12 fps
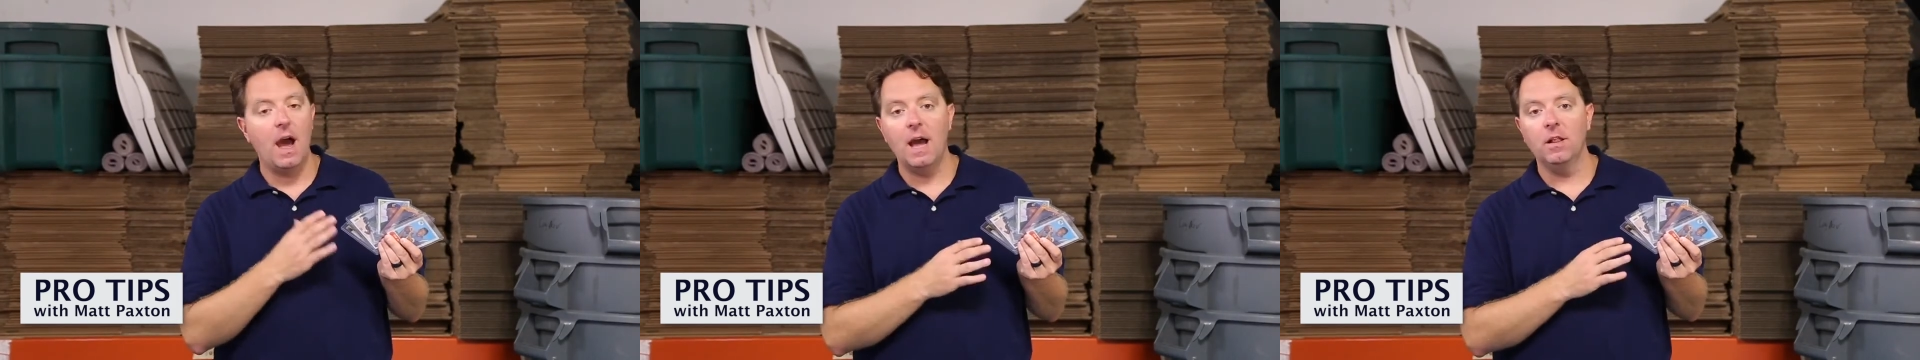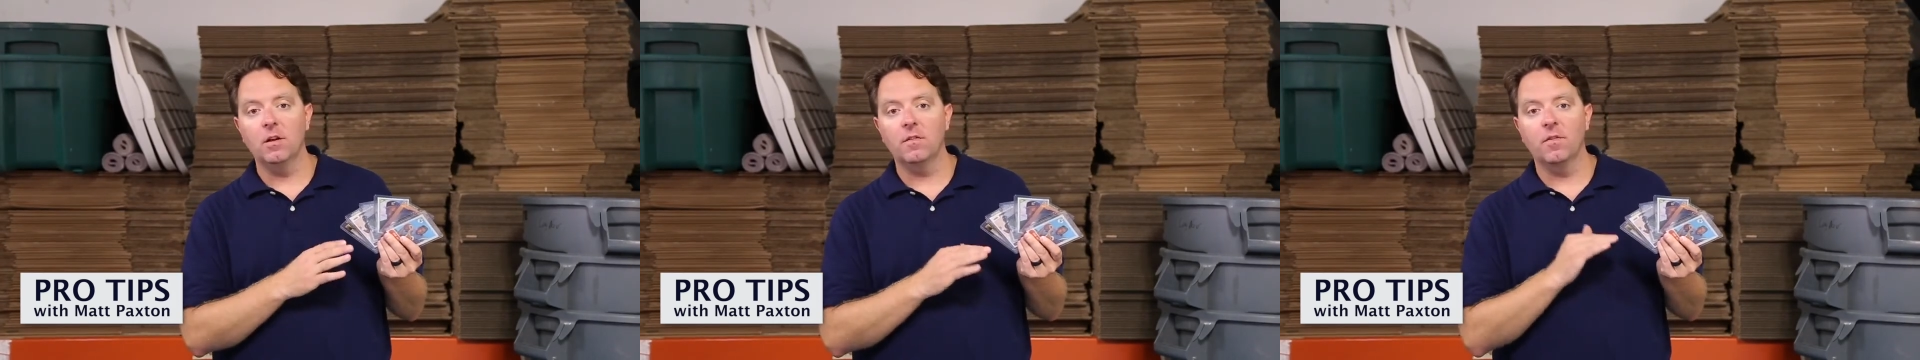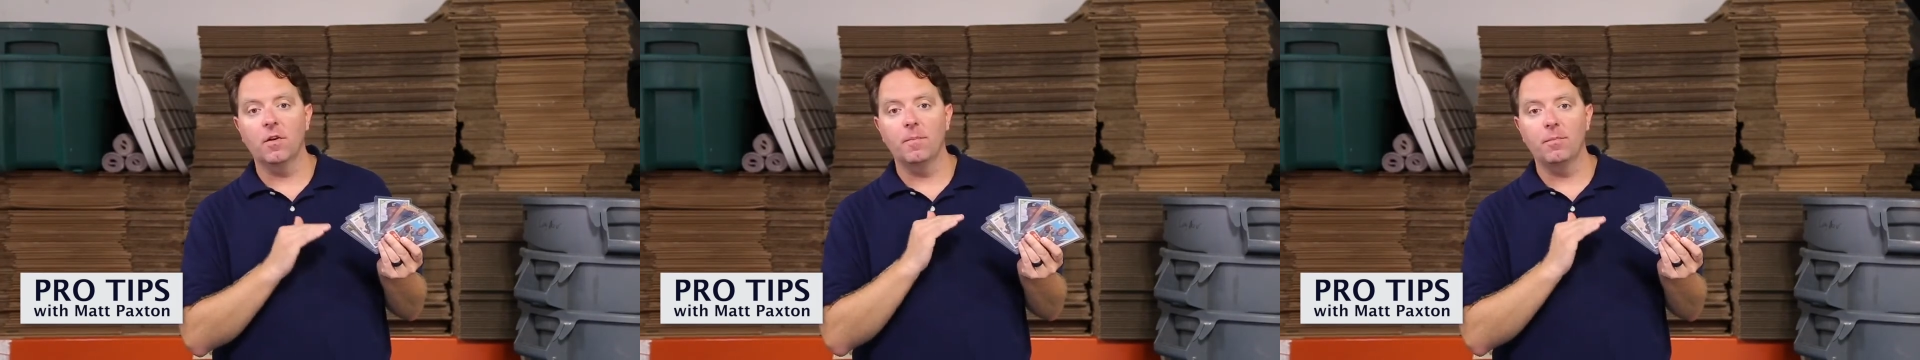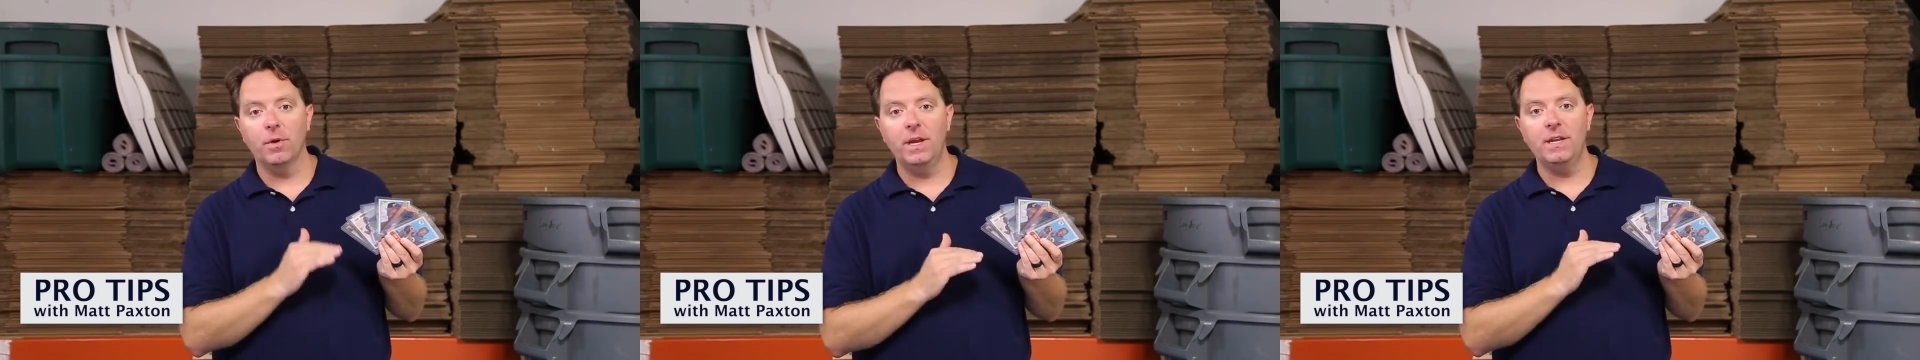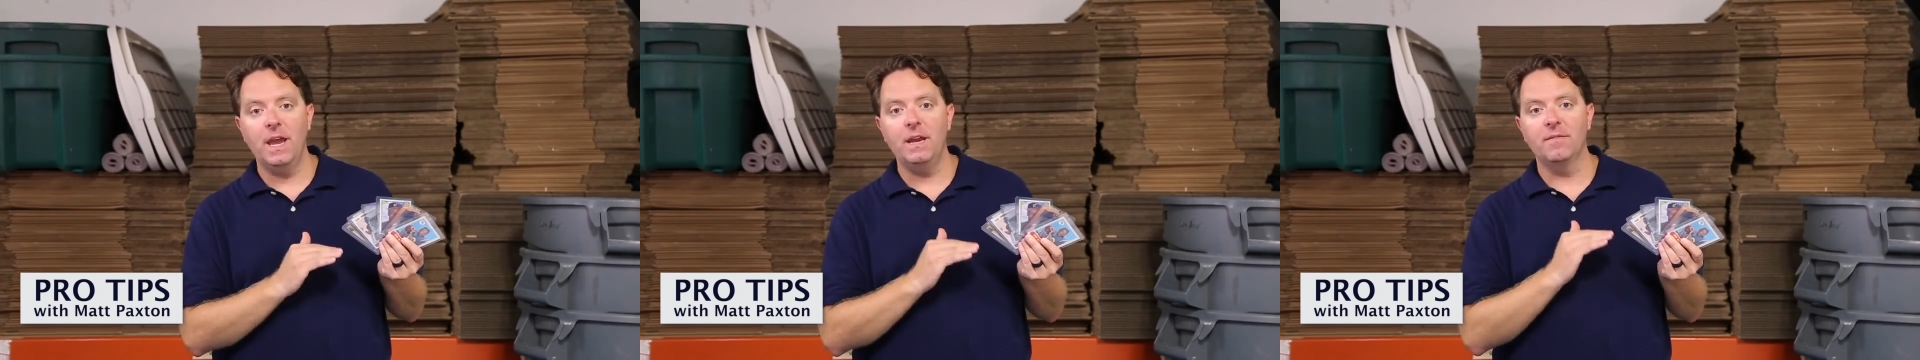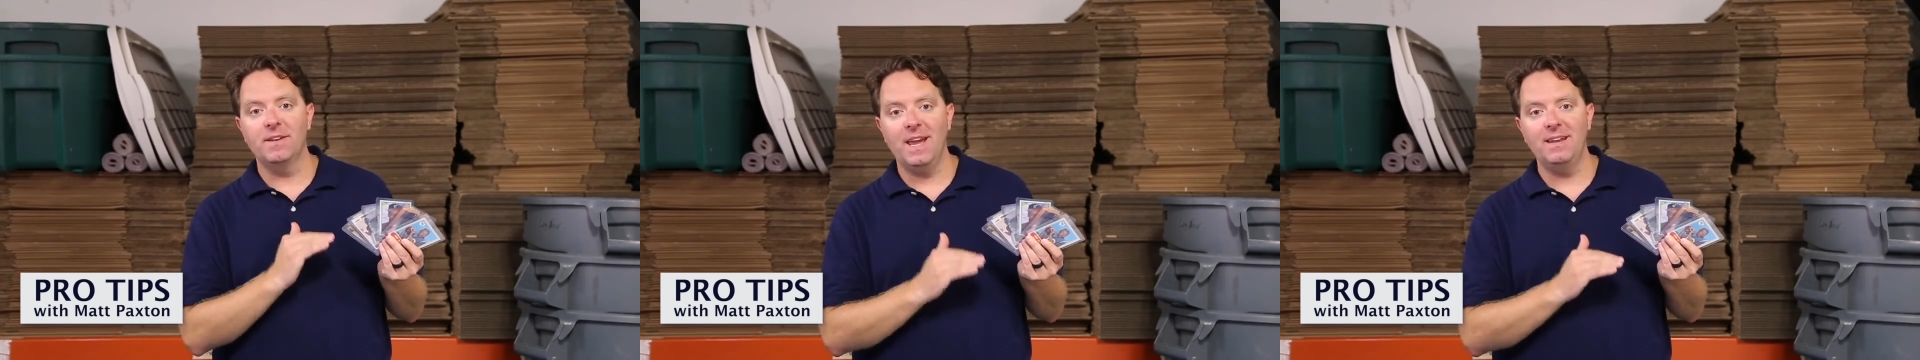I look for a
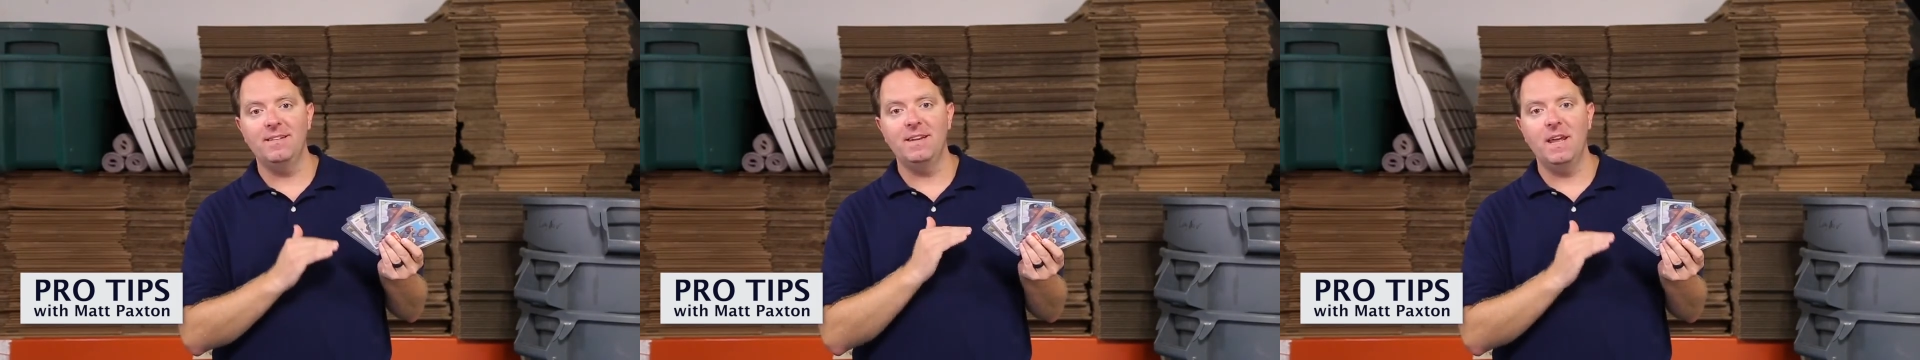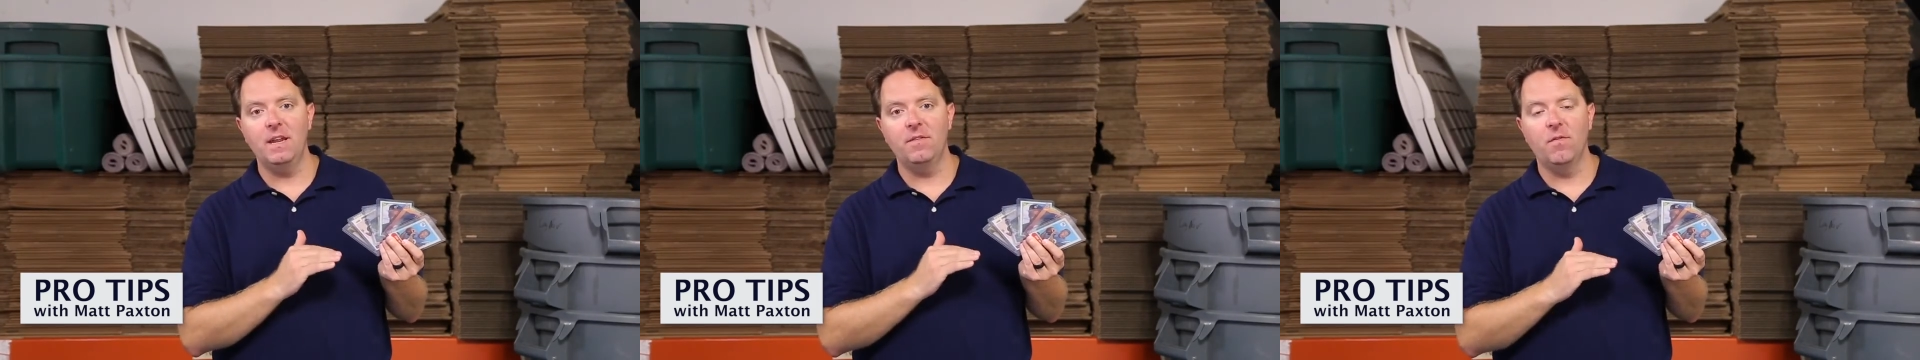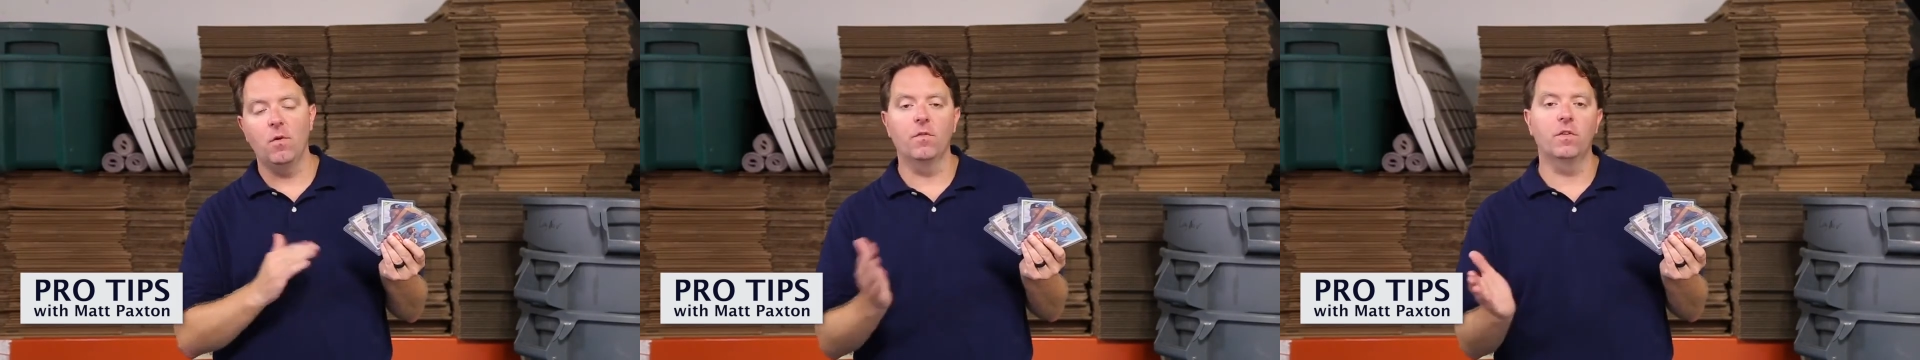pre-date of 1984.